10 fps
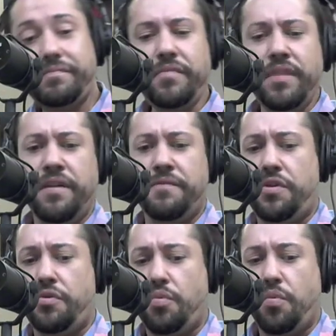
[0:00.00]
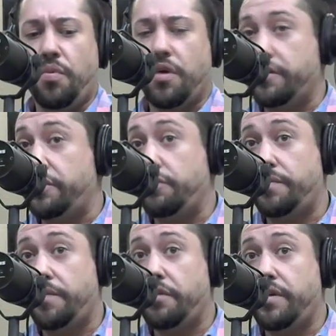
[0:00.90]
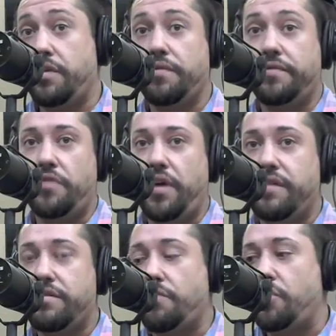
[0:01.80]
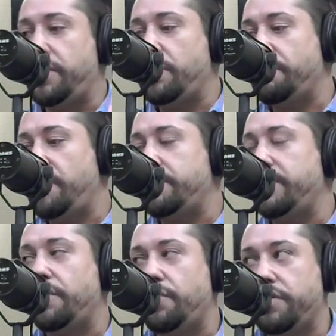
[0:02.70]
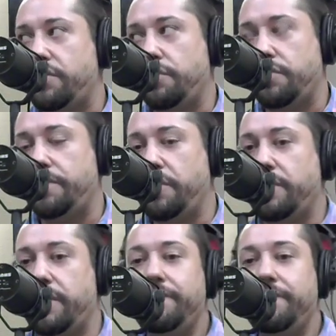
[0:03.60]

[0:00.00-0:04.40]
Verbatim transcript: if you were two-spirited or if you had someone in your family that was two-spirited.